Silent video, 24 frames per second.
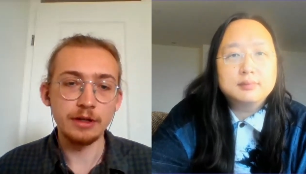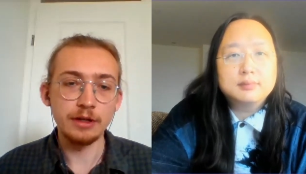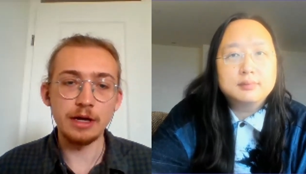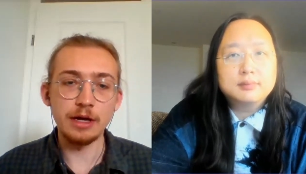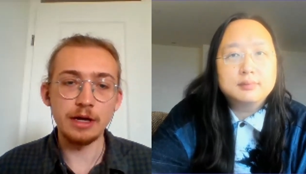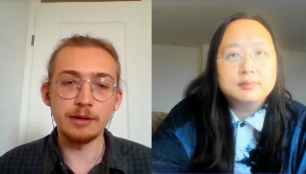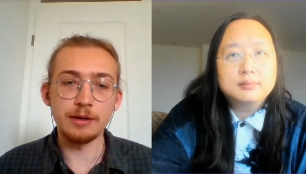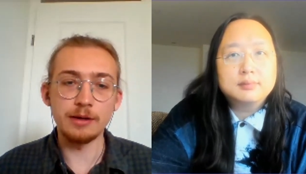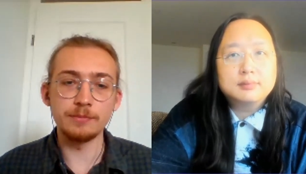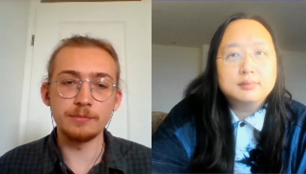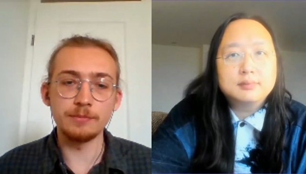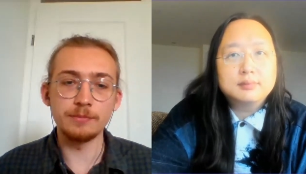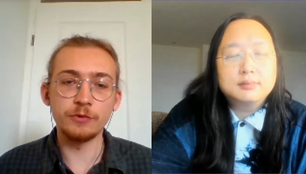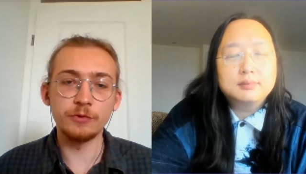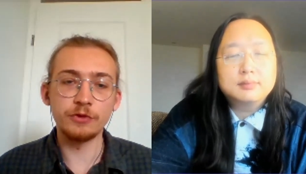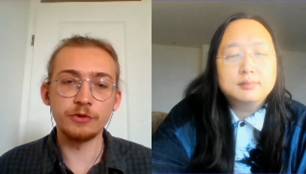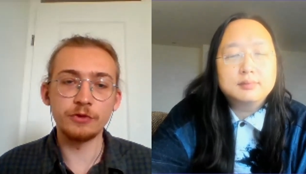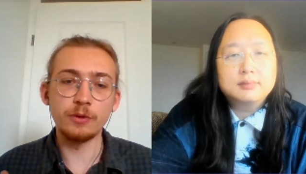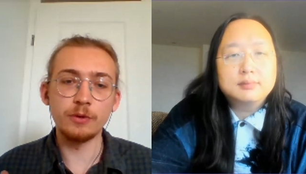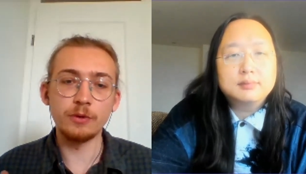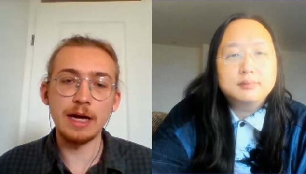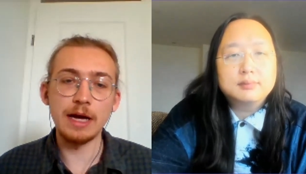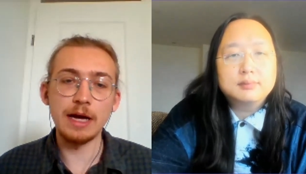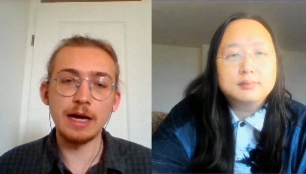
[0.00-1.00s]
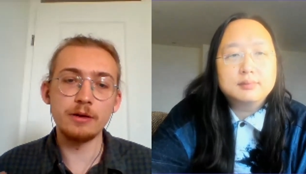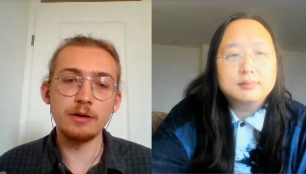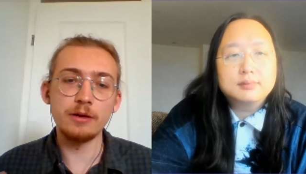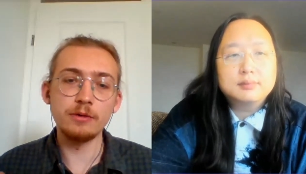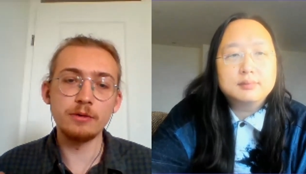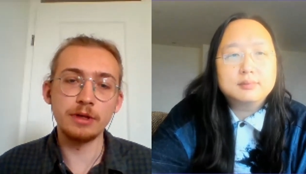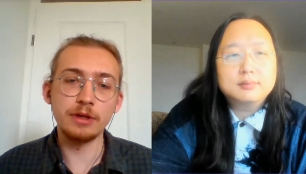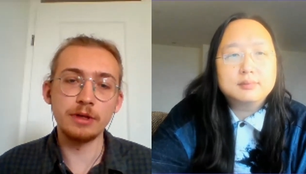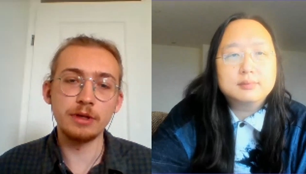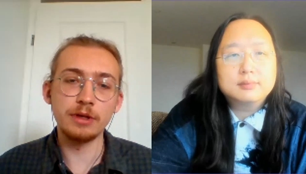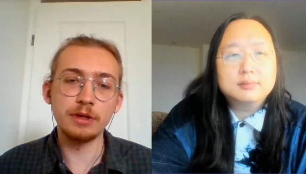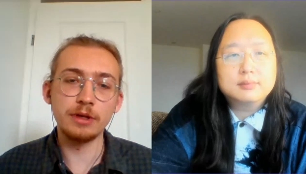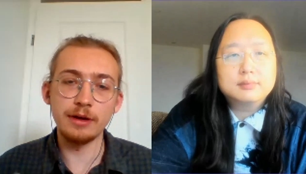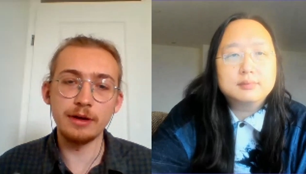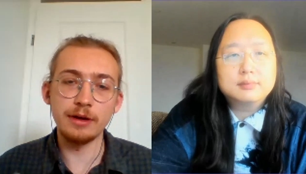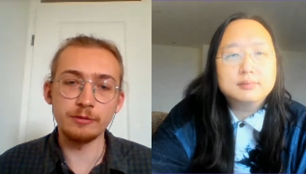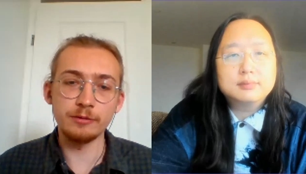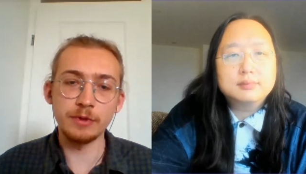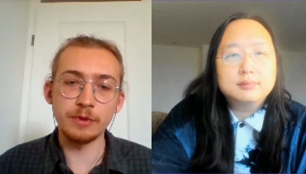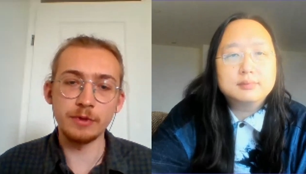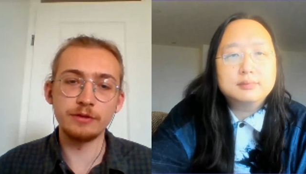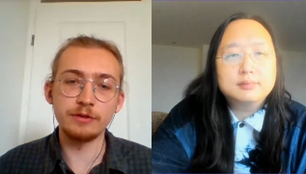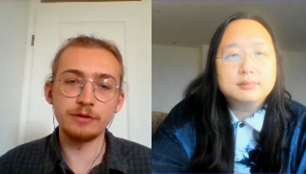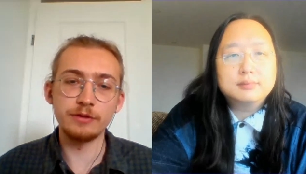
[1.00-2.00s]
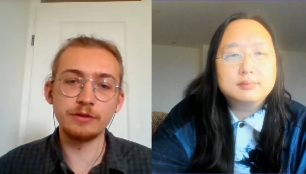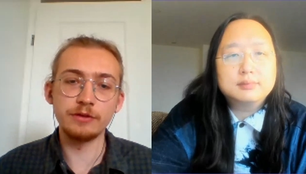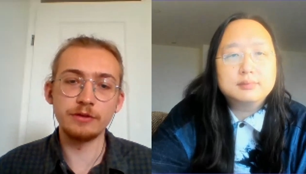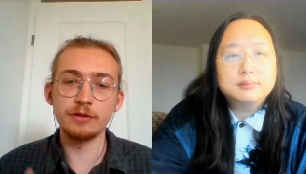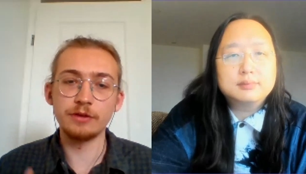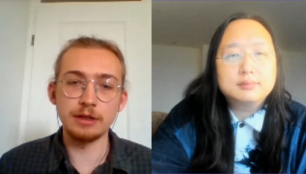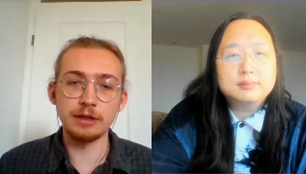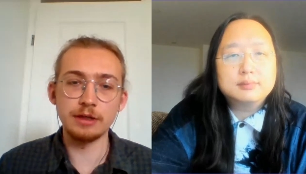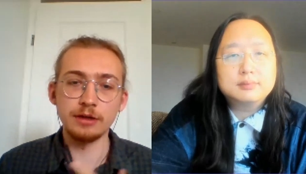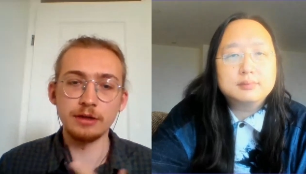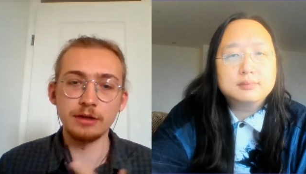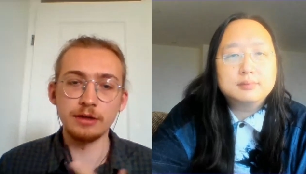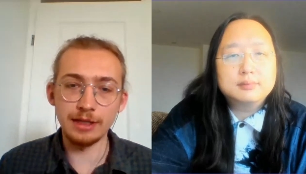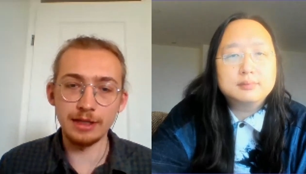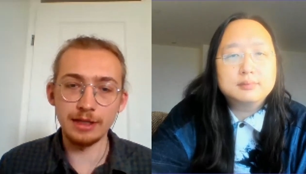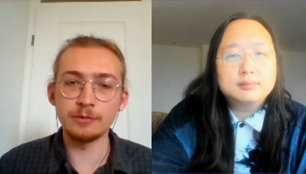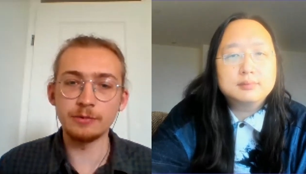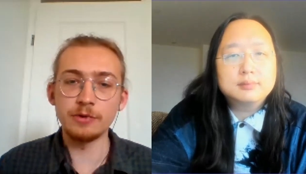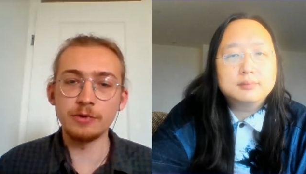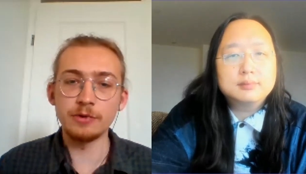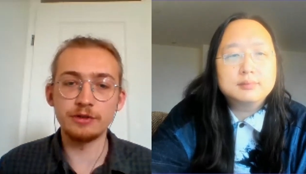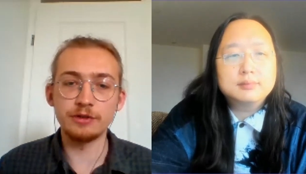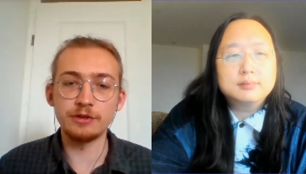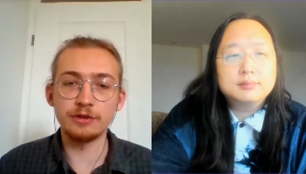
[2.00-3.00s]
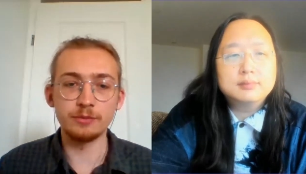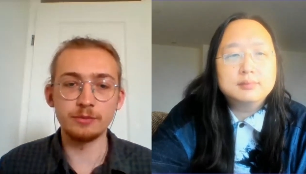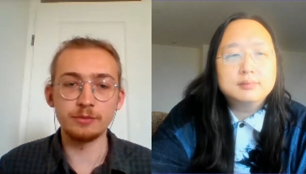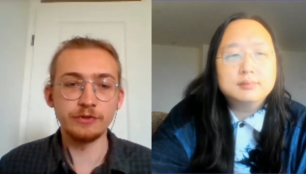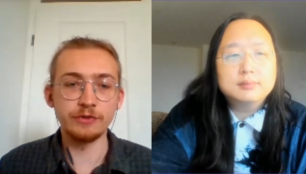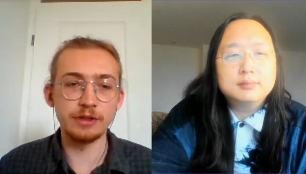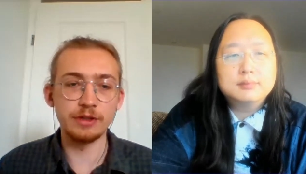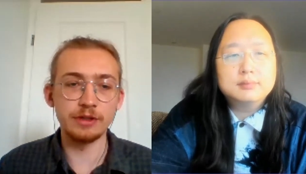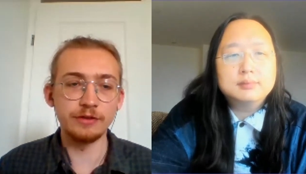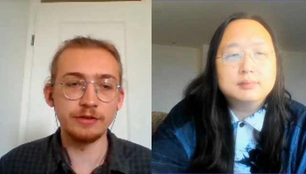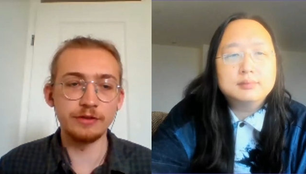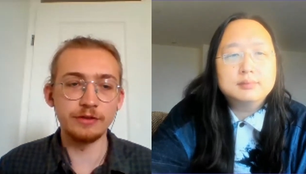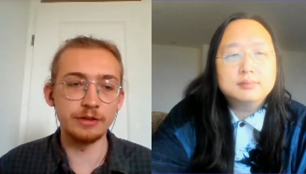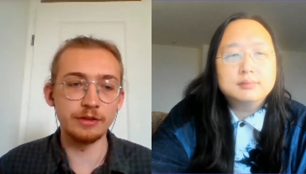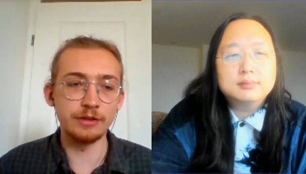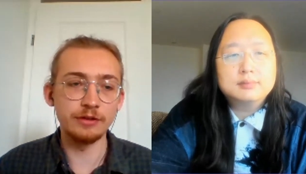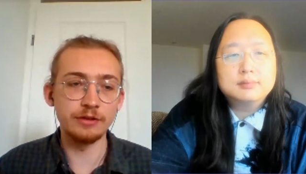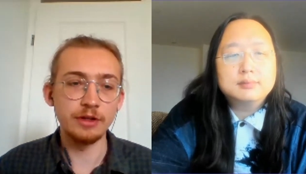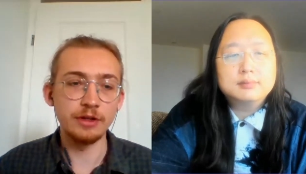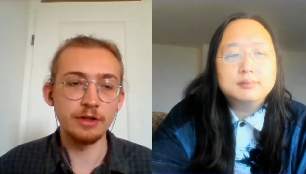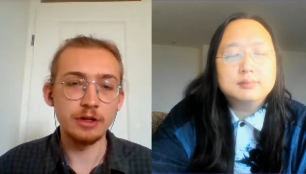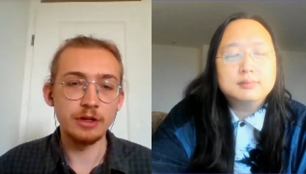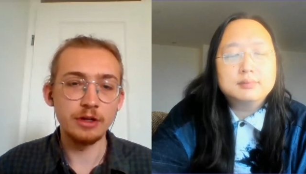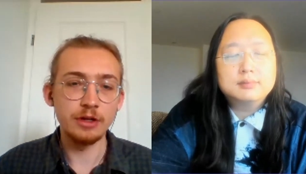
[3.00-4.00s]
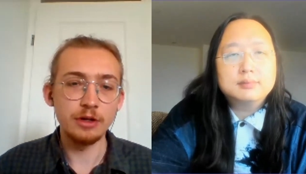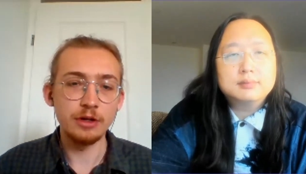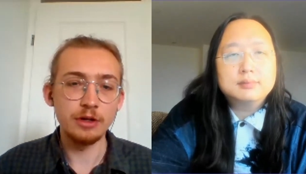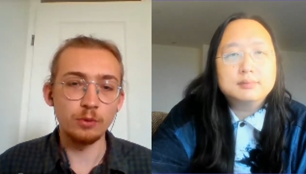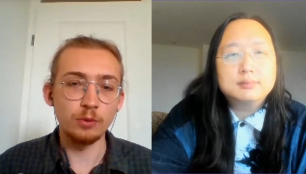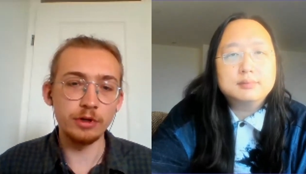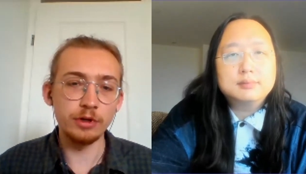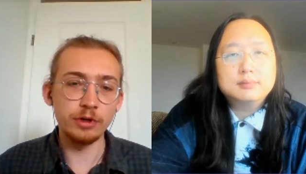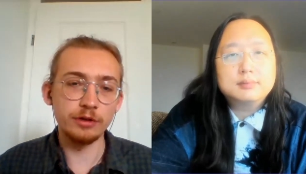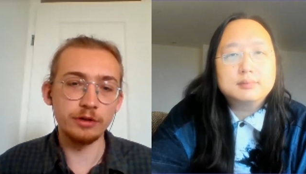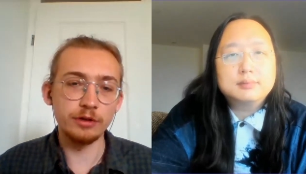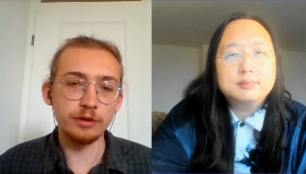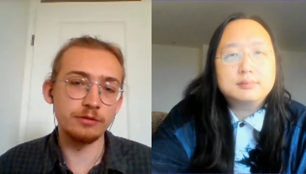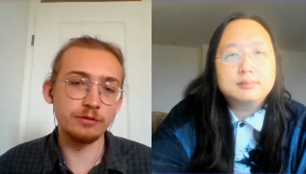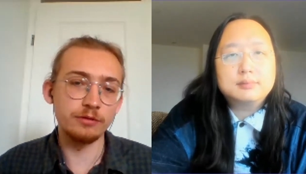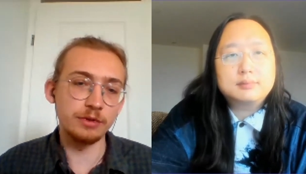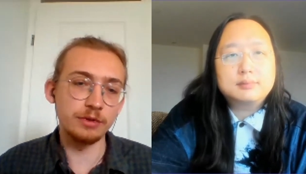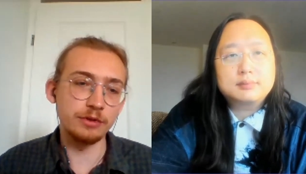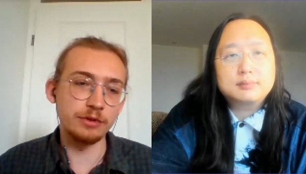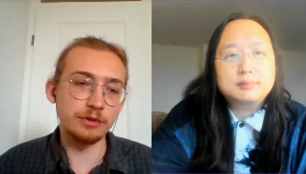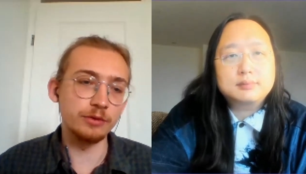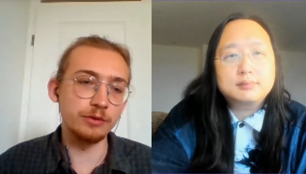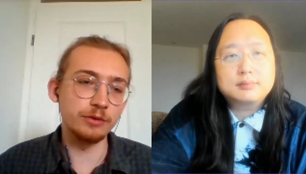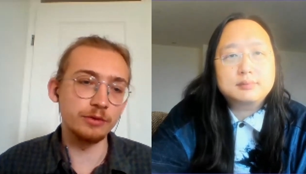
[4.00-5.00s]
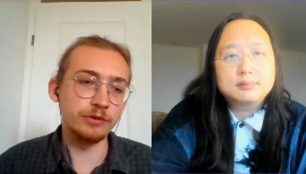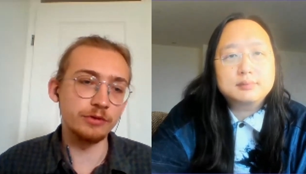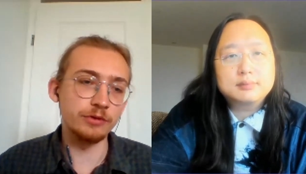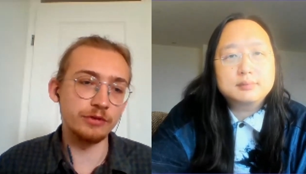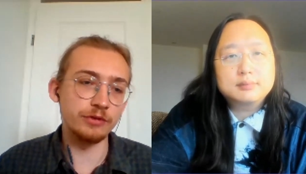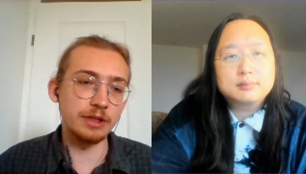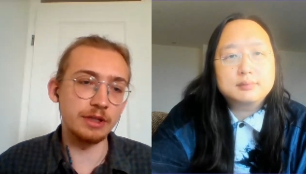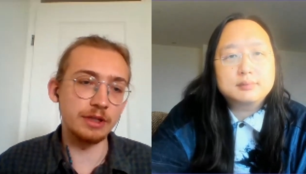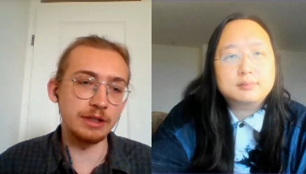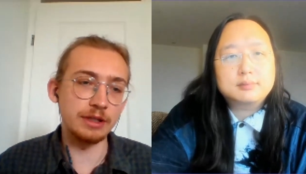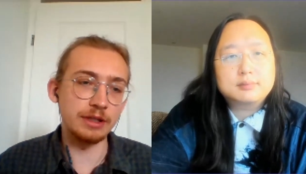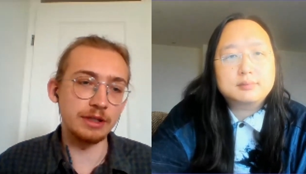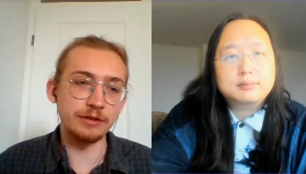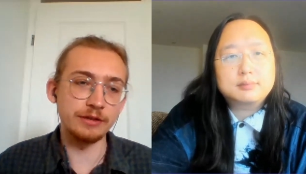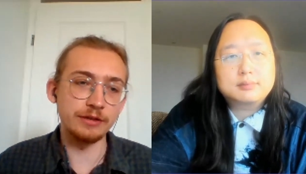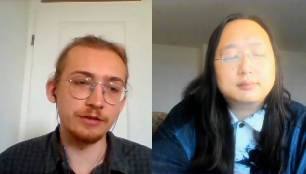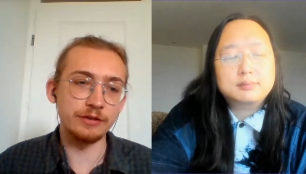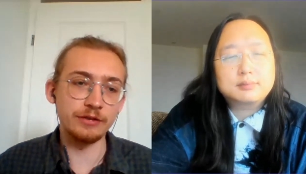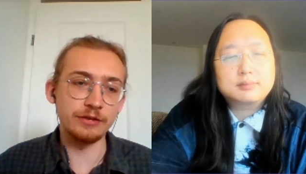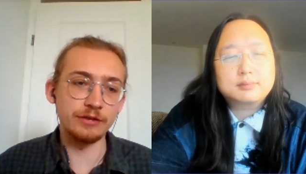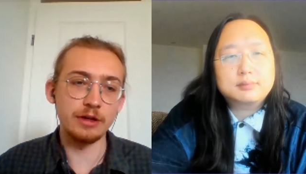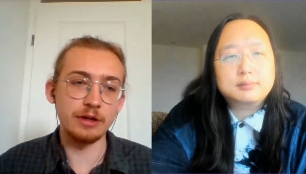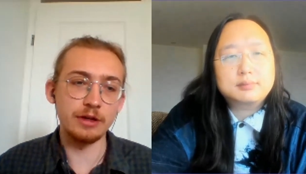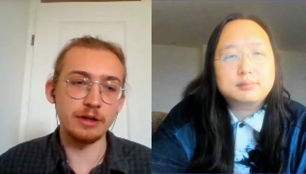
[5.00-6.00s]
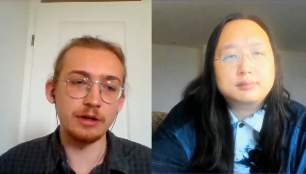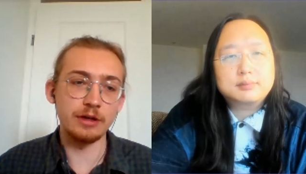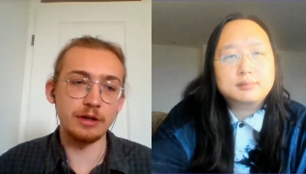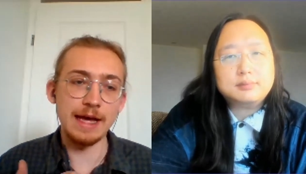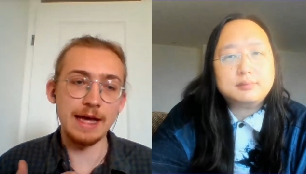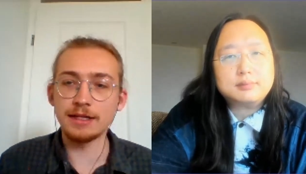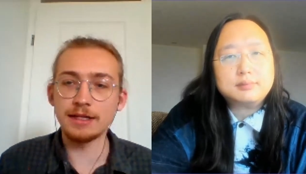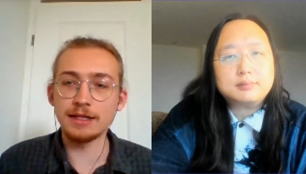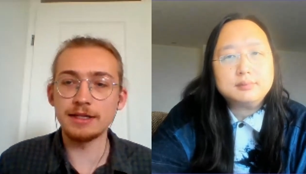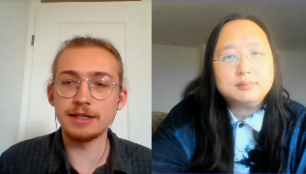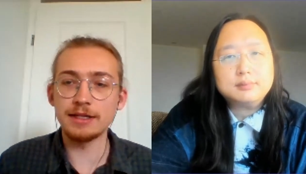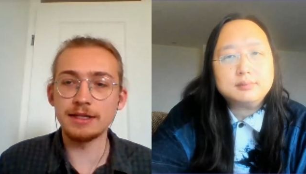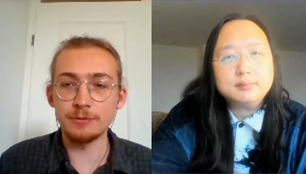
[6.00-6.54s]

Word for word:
Speaker 1: Um, so, how can a government, in collaboration with citizens, work to reduce these uh, anti